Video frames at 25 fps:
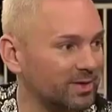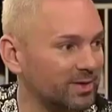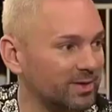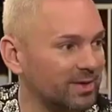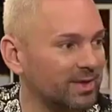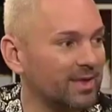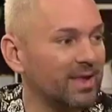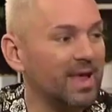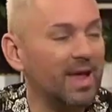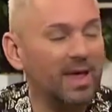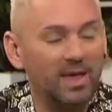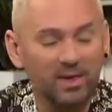quite
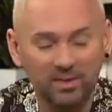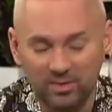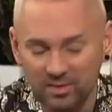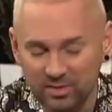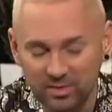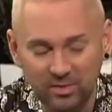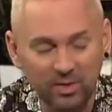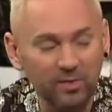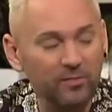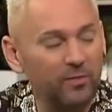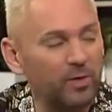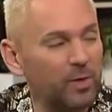well didn't yes,
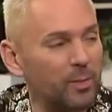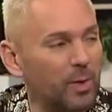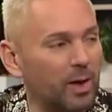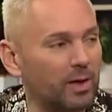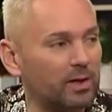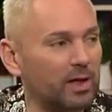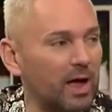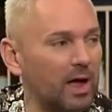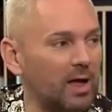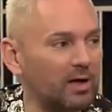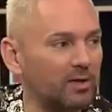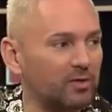he? He did very
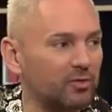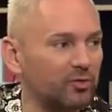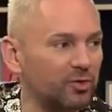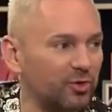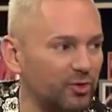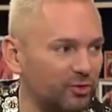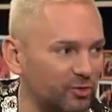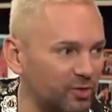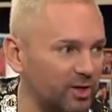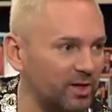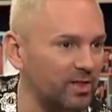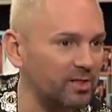well. Uh,
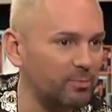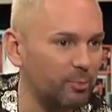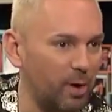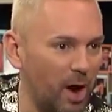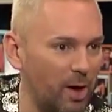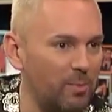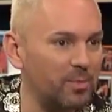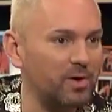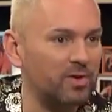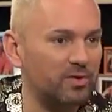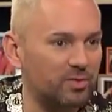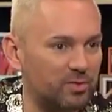traditionally, the
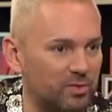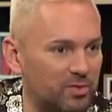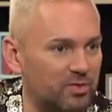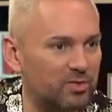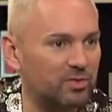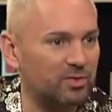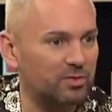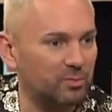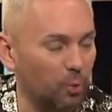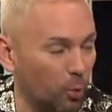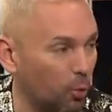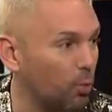Prime Minister
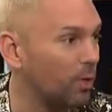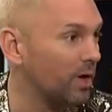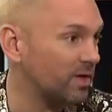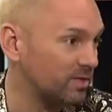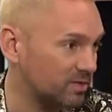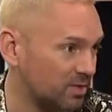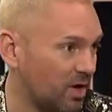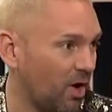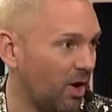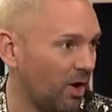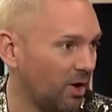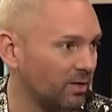is
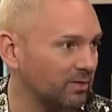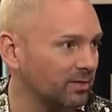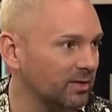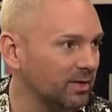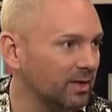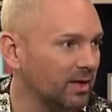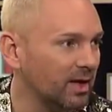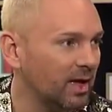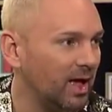always gone,